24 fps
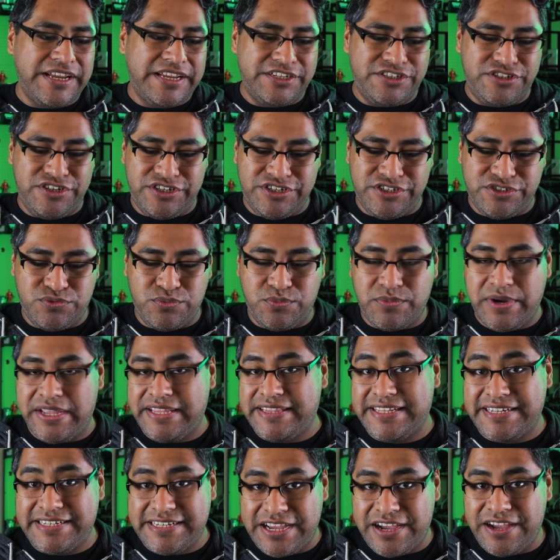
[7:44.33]
I should just wait
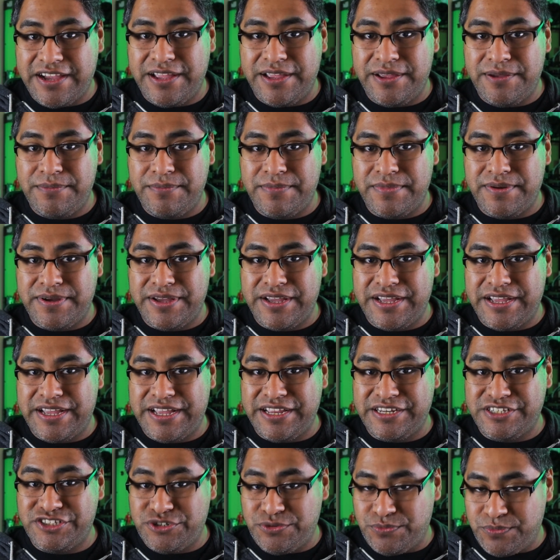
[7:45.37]
the time
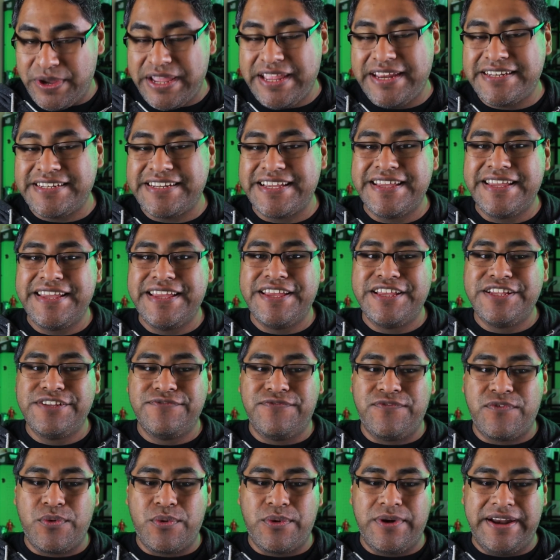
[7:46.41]
I should wait
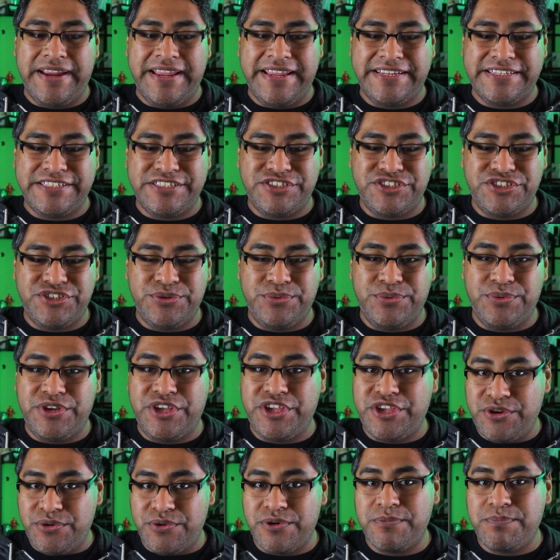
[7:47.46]
for it to
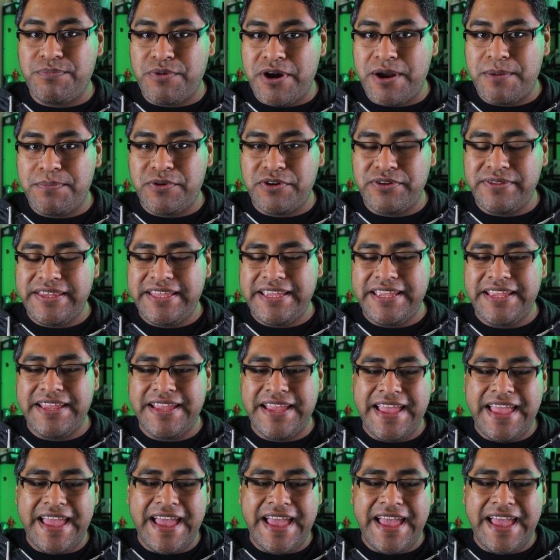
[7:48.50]
cure properly.